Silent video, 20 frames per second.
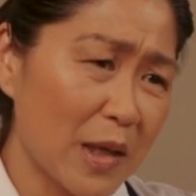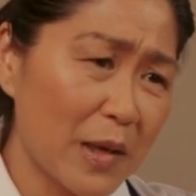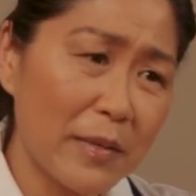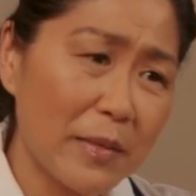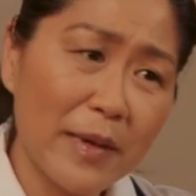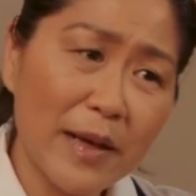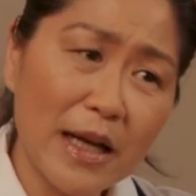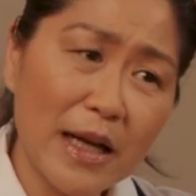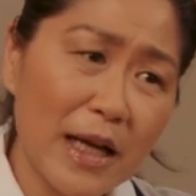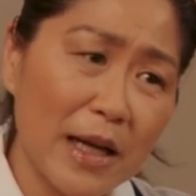
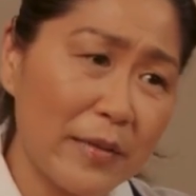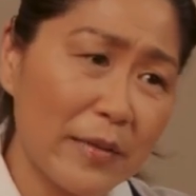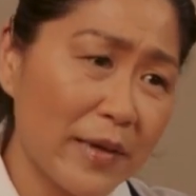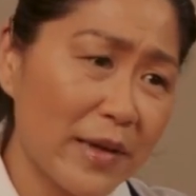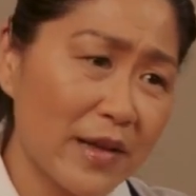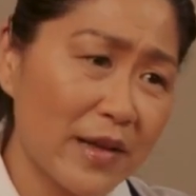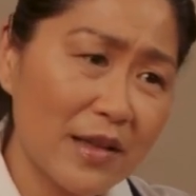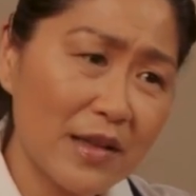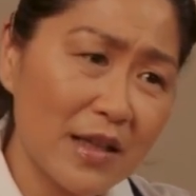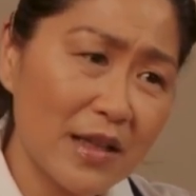don't
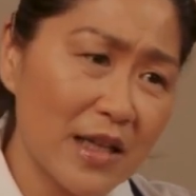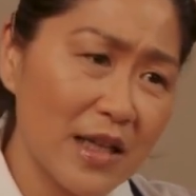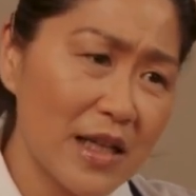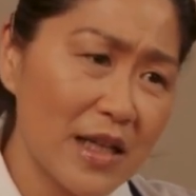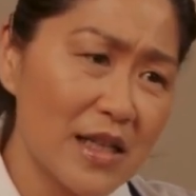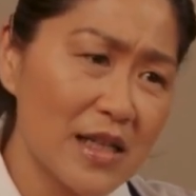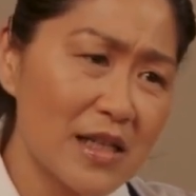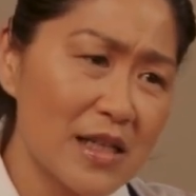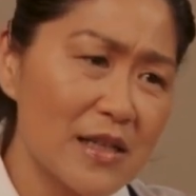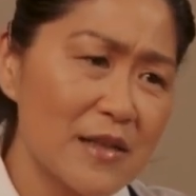have high
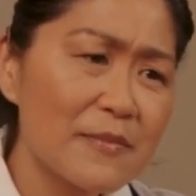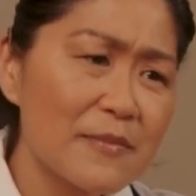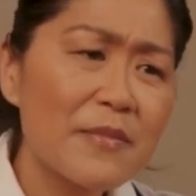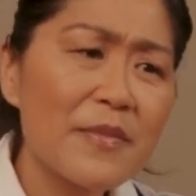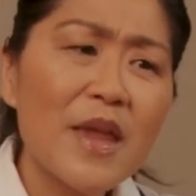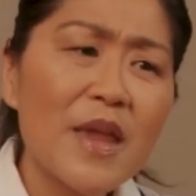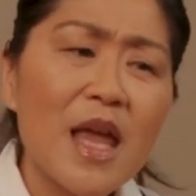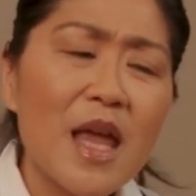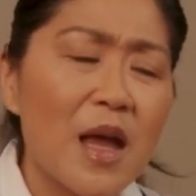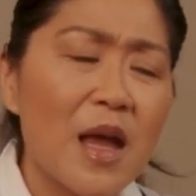blood
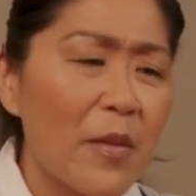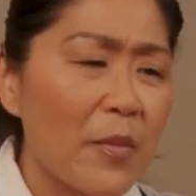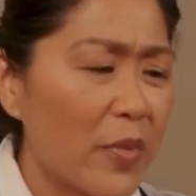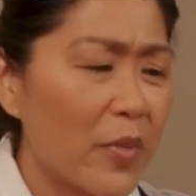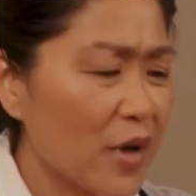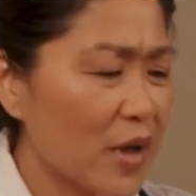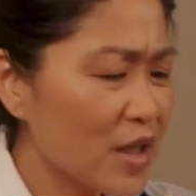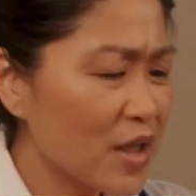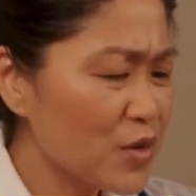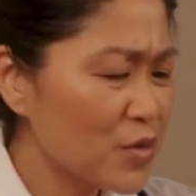sugar,
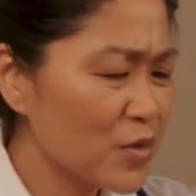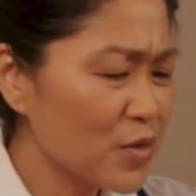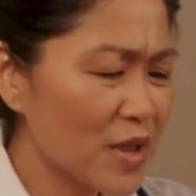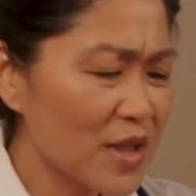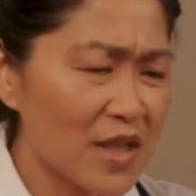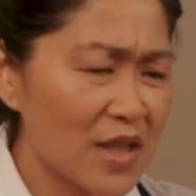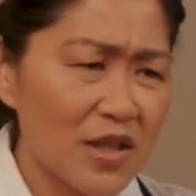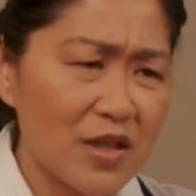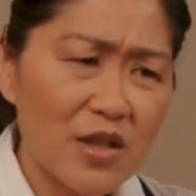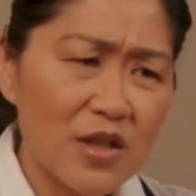
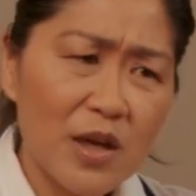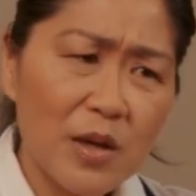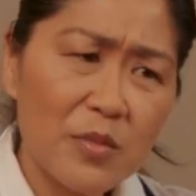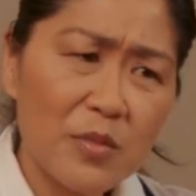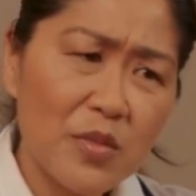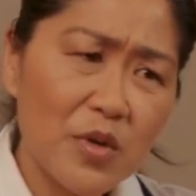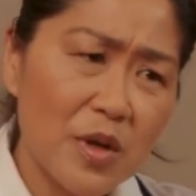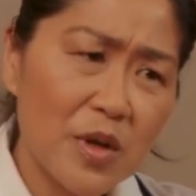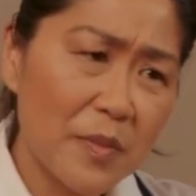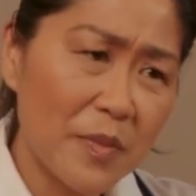
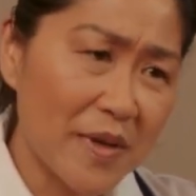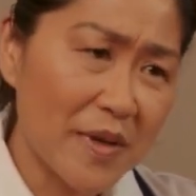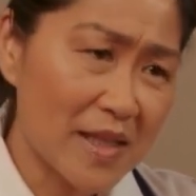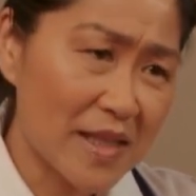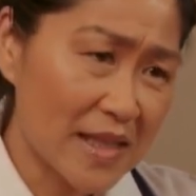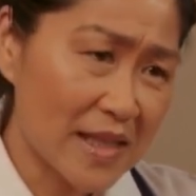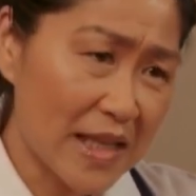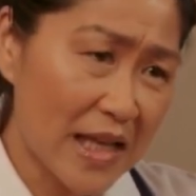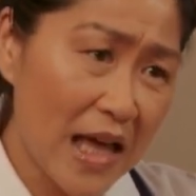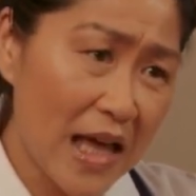frequent
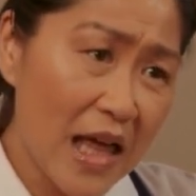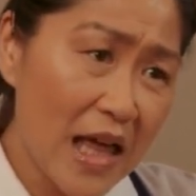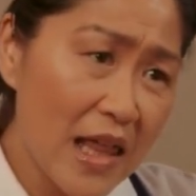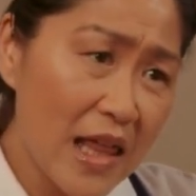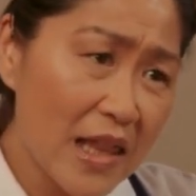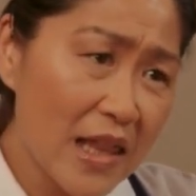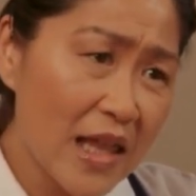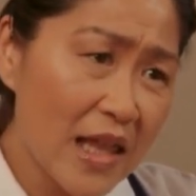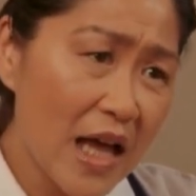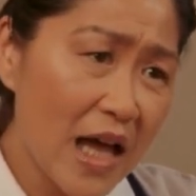blood
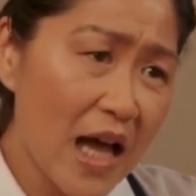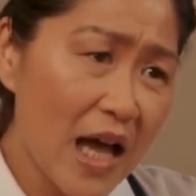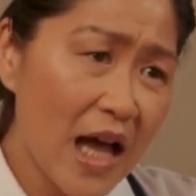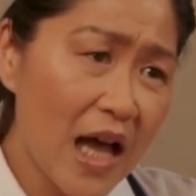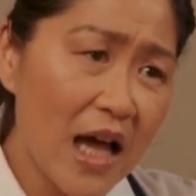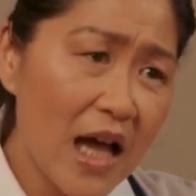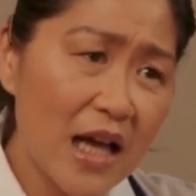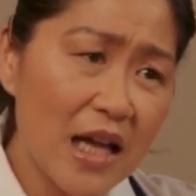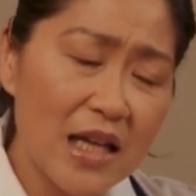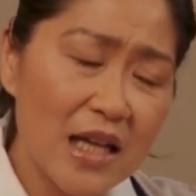sugar
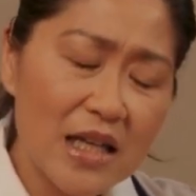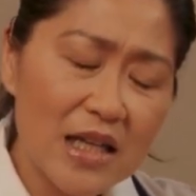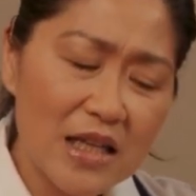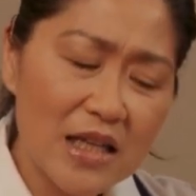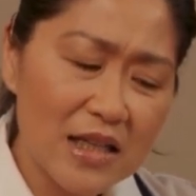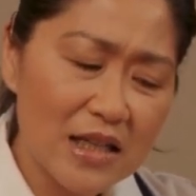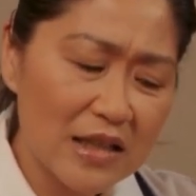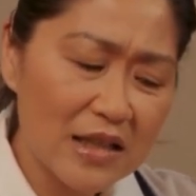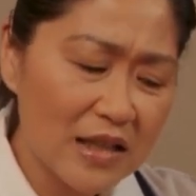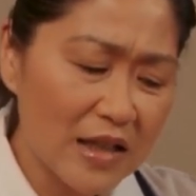spikes
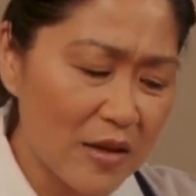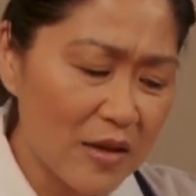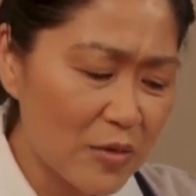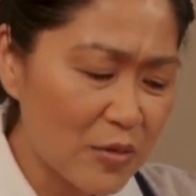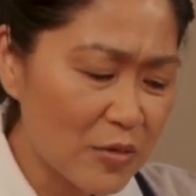tell your